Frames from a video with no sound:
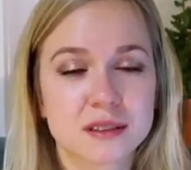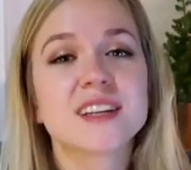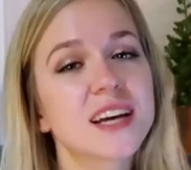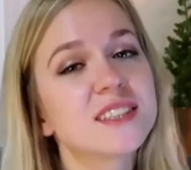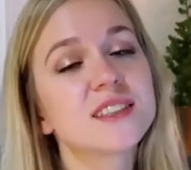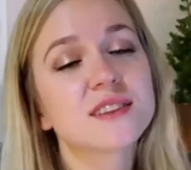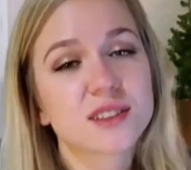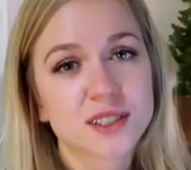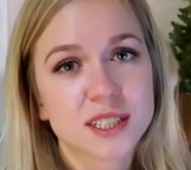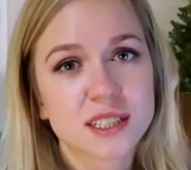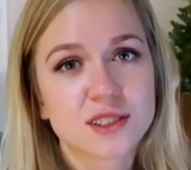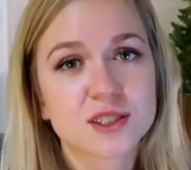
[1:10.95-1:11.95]
In
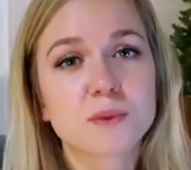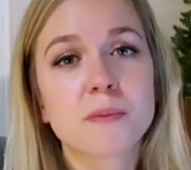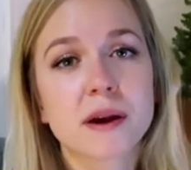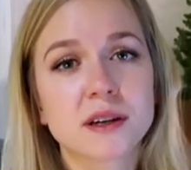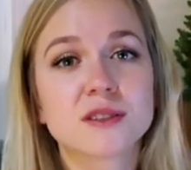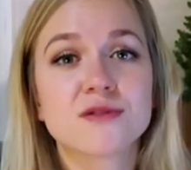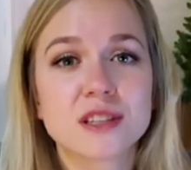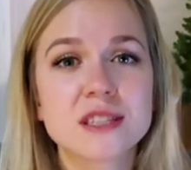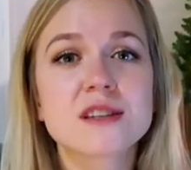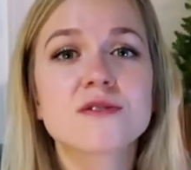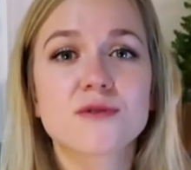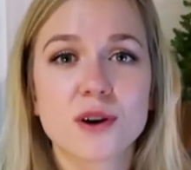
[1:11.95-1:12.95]
1930, she married
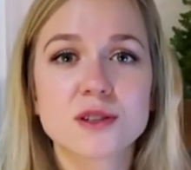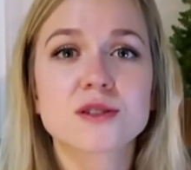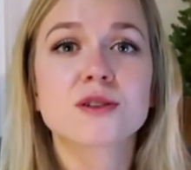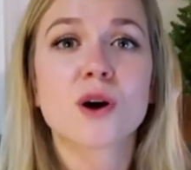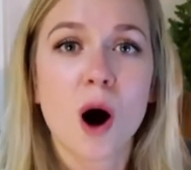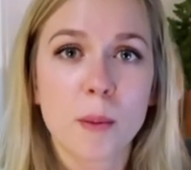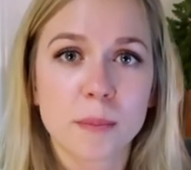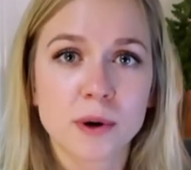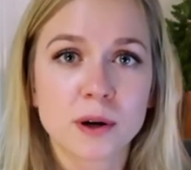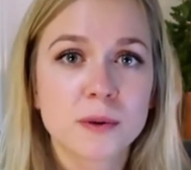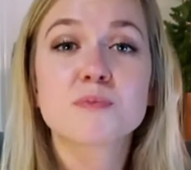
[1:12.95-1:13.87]
Vincent Foster Hopper,